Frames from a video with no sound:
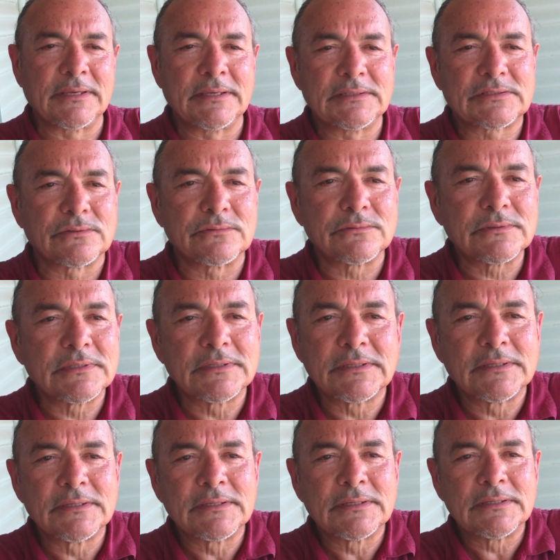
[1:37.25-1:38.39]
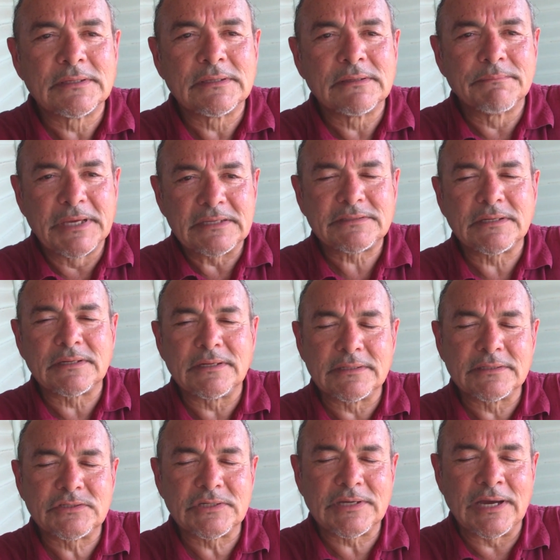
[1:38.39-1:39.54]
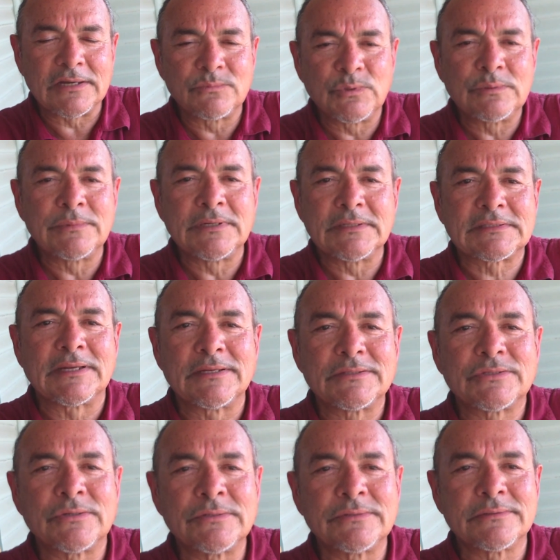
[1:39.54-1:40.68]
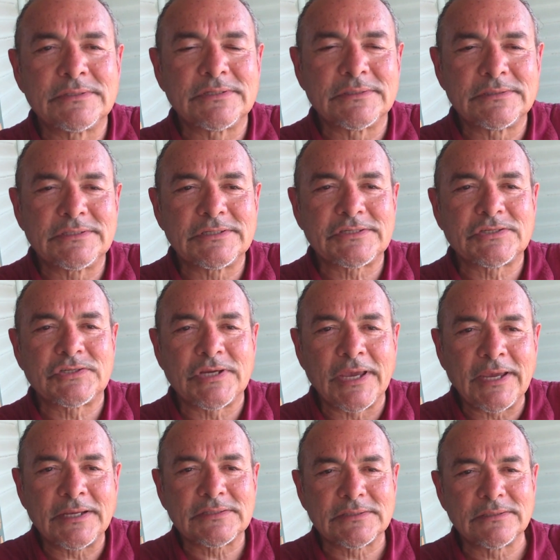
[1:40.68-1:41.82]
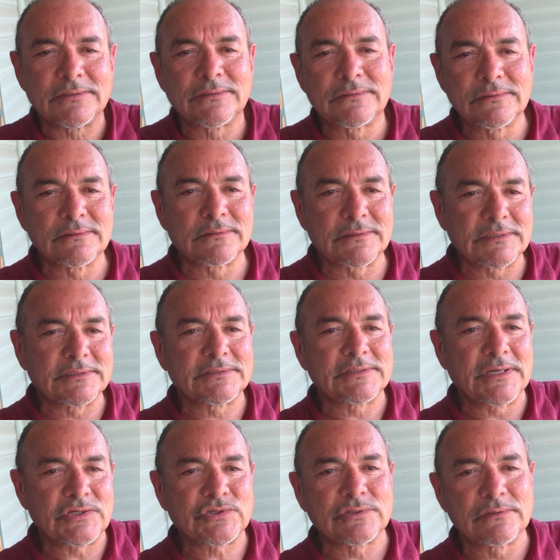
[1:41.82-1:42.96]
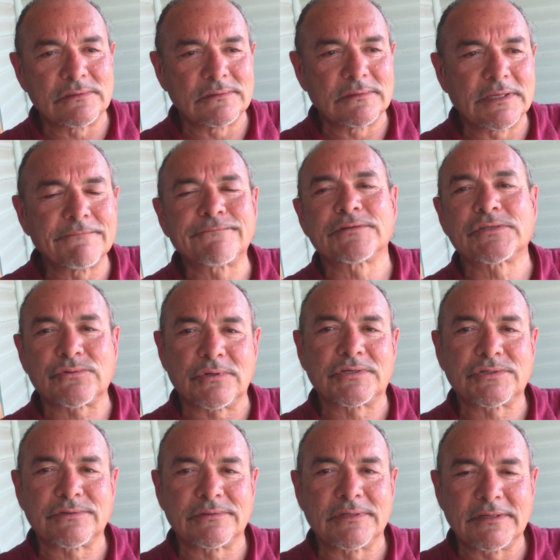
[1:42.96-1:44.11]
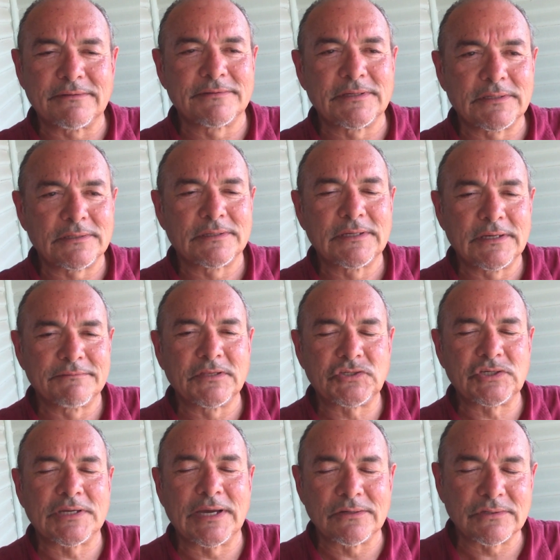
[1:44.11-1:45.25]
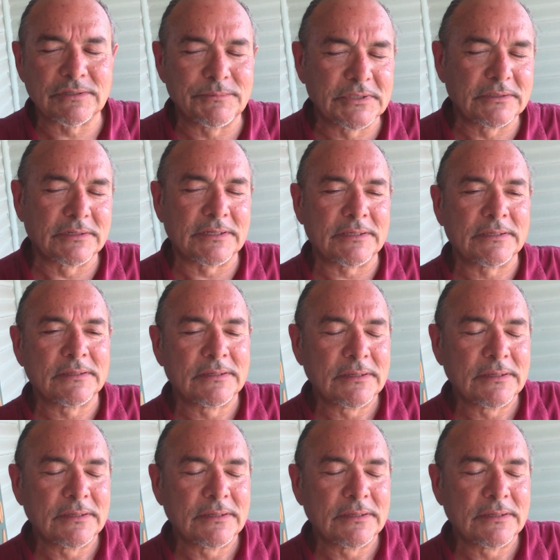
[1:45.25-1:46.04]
And so basically the Chicano movement in San Antonio just changed the whole organizational infrastructure of the Chicano community.